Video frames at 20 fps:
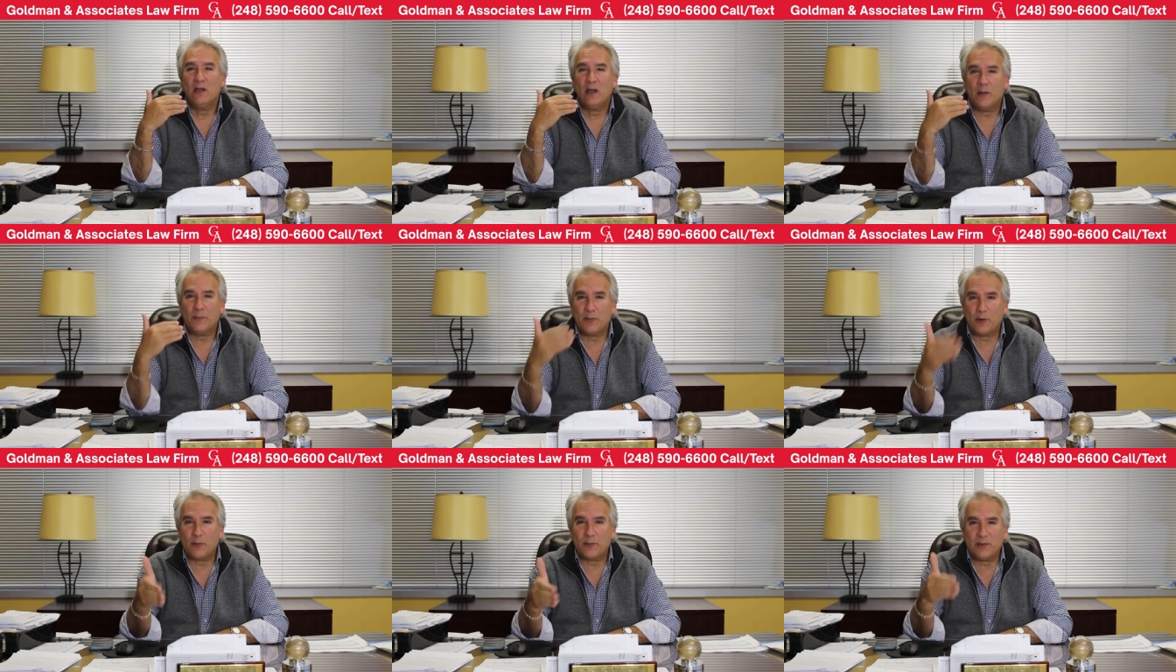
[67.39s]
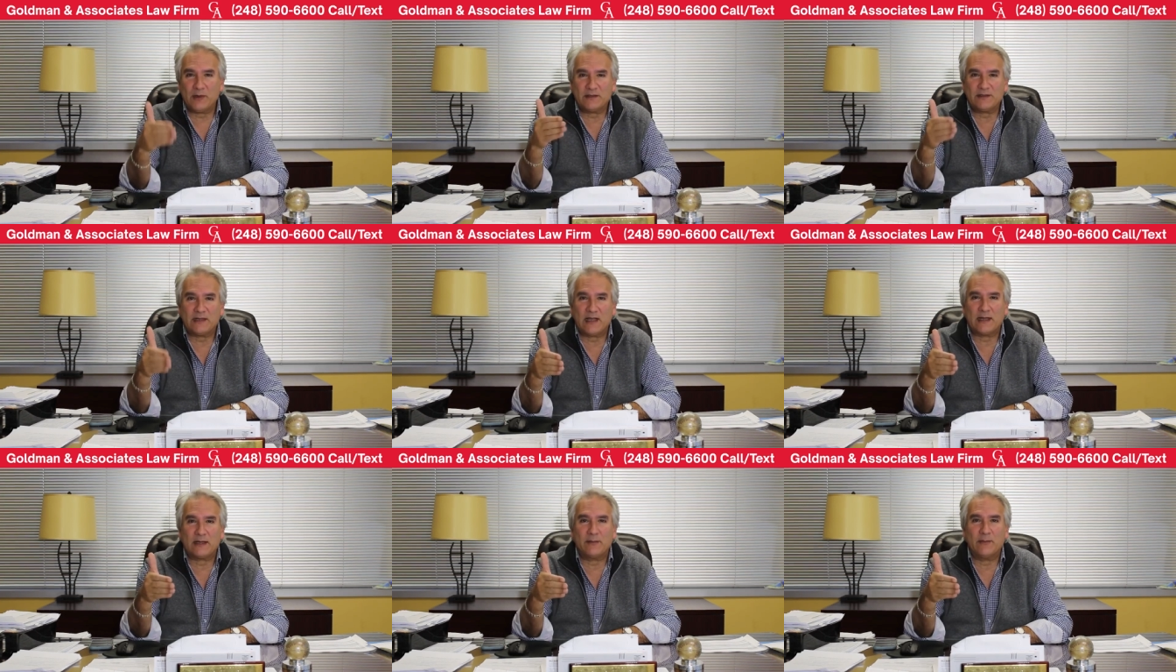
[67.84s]
appropriate
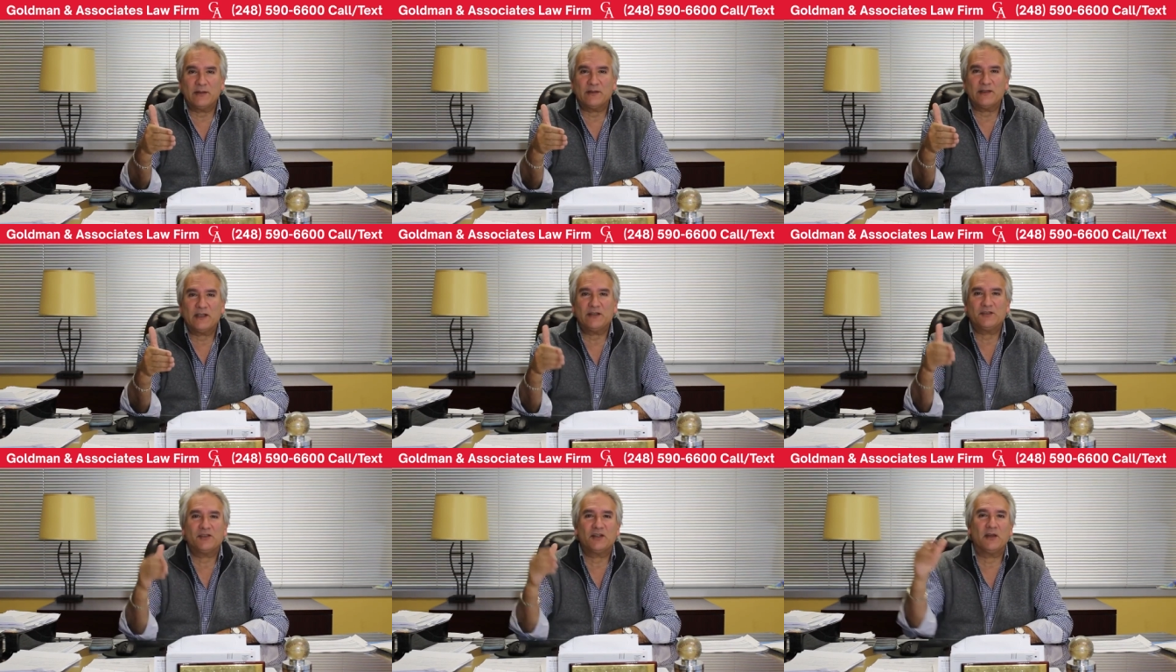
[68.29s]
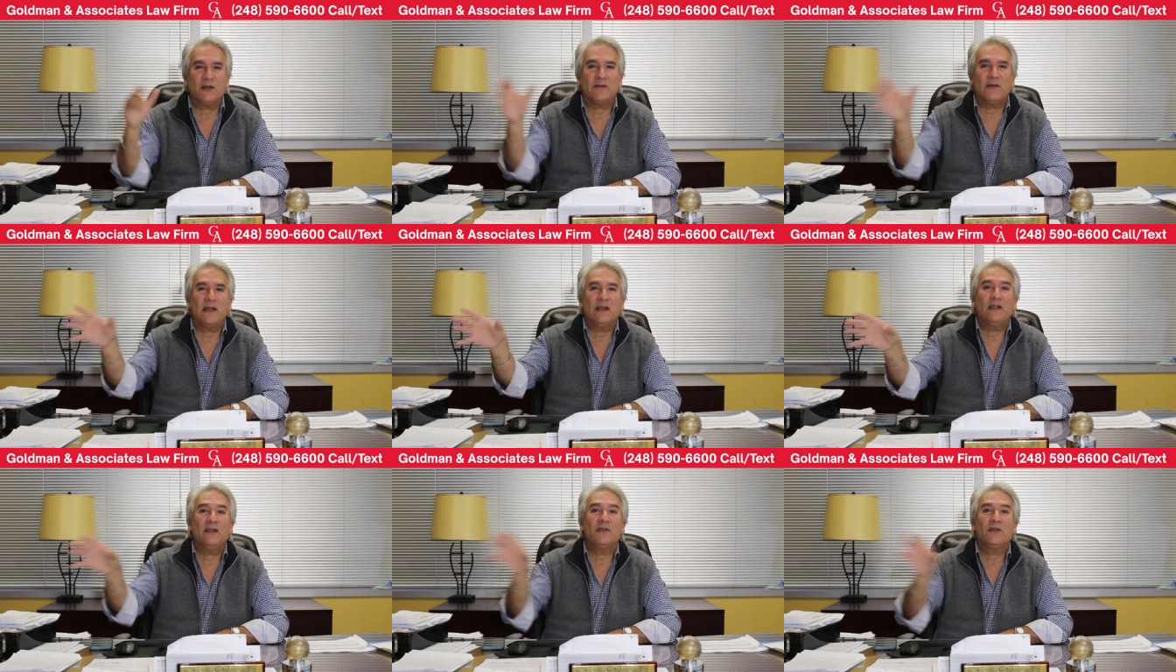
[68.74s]
documentation of
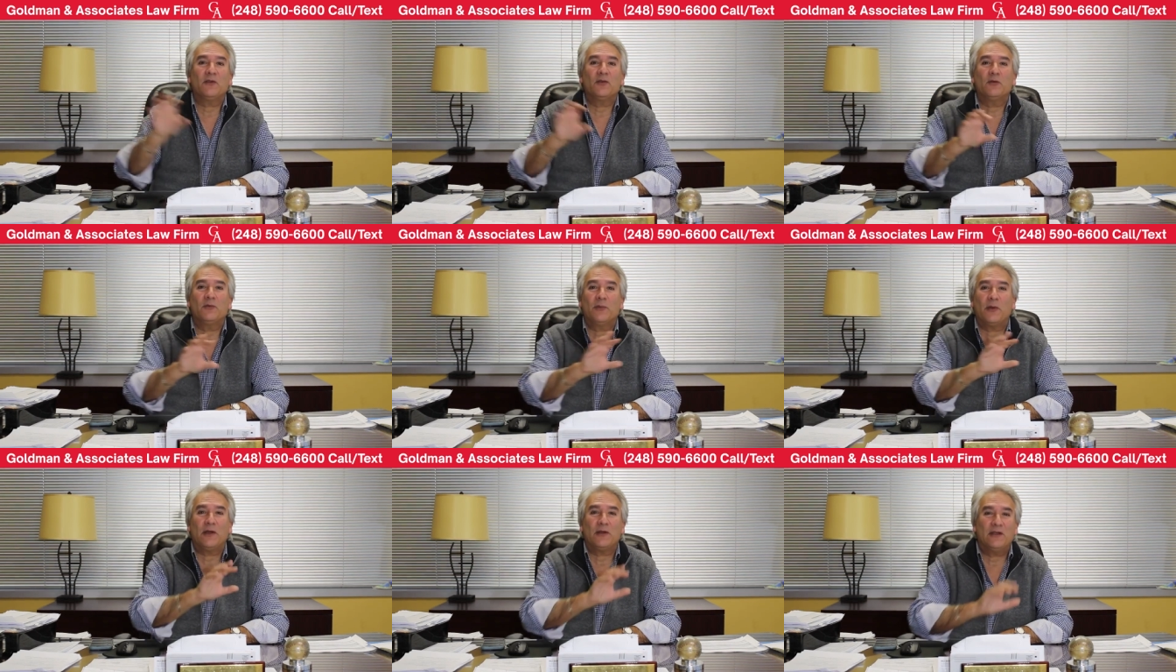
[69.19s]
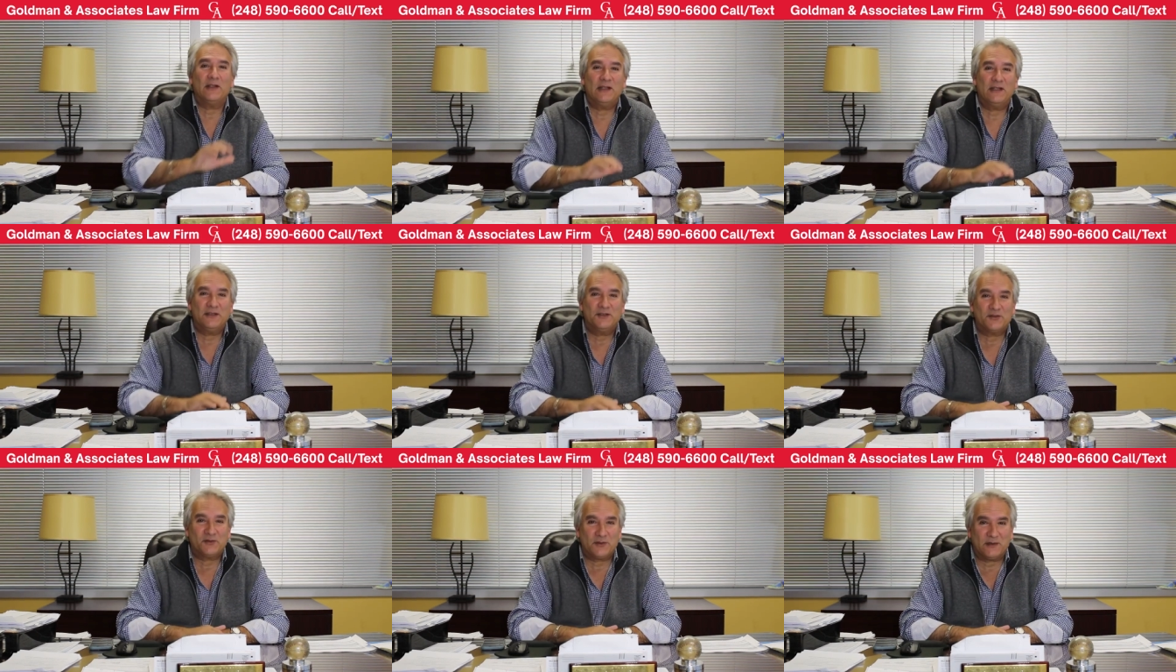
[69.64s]
any third party
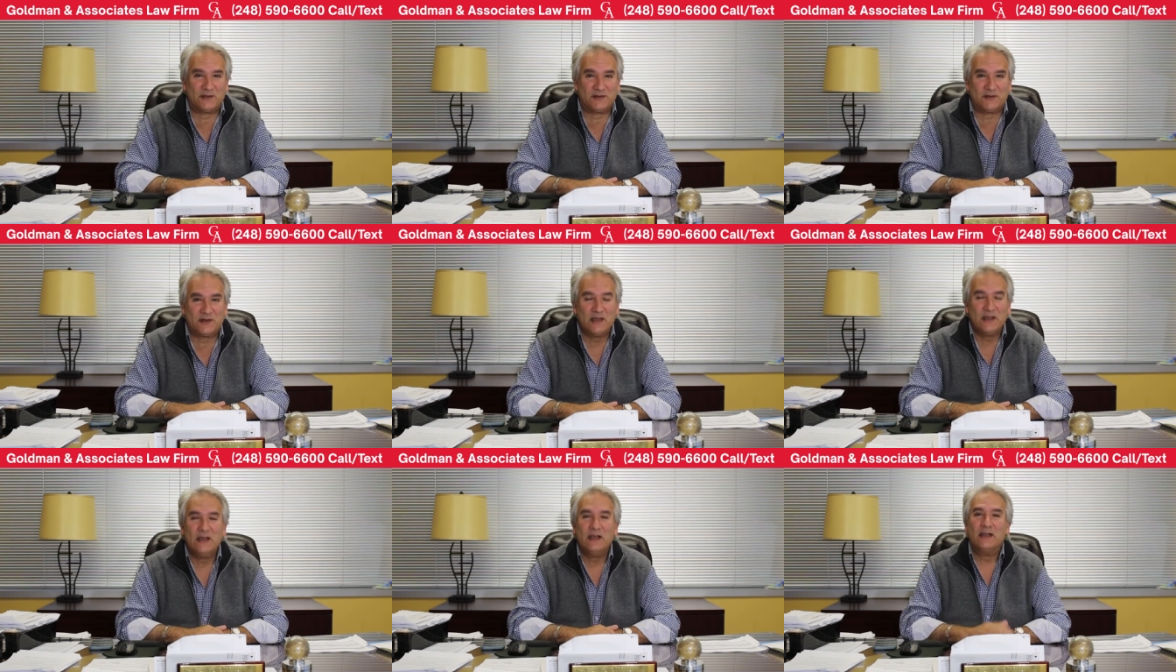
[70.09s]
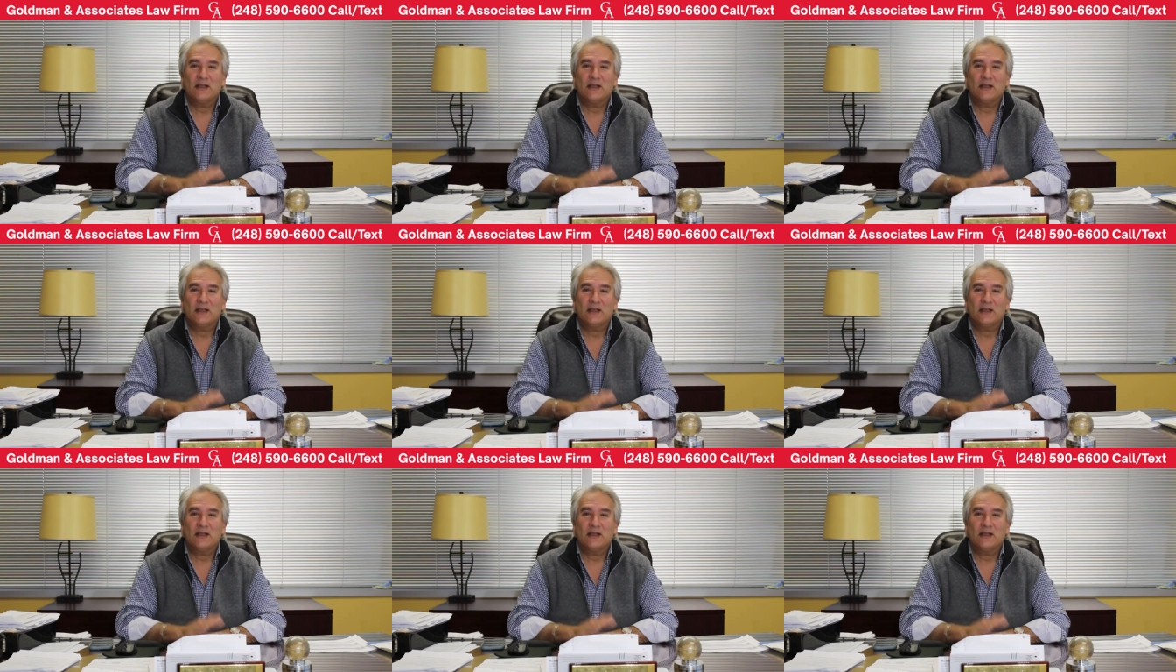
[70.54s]
interest.